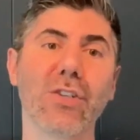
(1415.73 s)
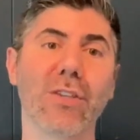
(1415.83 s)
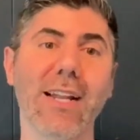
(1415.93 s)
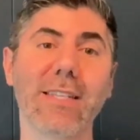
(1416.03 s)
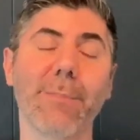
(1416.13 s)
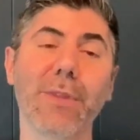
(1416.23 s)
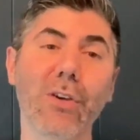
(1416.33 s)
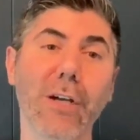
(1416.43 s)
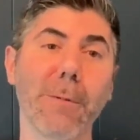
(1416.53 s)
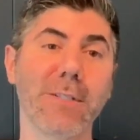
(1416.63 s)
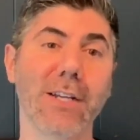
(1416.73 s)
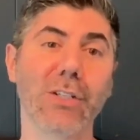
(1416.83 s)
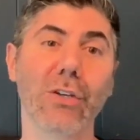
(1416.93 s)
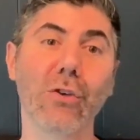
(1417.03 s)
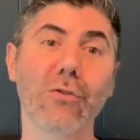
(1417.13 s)
So that is something you could
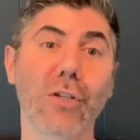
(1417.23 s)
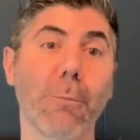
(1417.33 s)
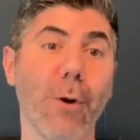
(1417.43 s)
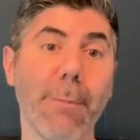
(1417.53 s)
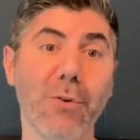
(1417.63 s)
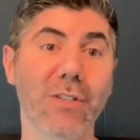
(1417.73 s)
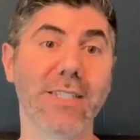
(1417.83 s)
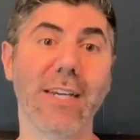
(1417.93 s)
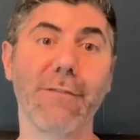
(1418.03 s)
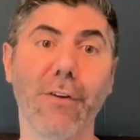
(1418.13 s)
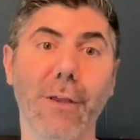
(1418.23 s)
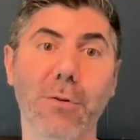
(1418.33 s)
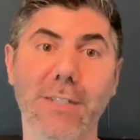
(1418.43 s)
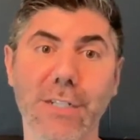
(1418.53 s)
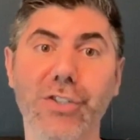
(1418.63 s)
potentially use to prep your skin for the
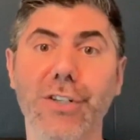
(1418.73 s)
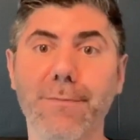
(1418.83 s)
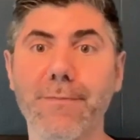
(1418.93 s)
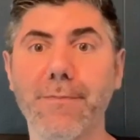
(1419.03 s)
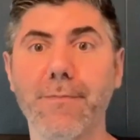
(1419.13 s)
procedure.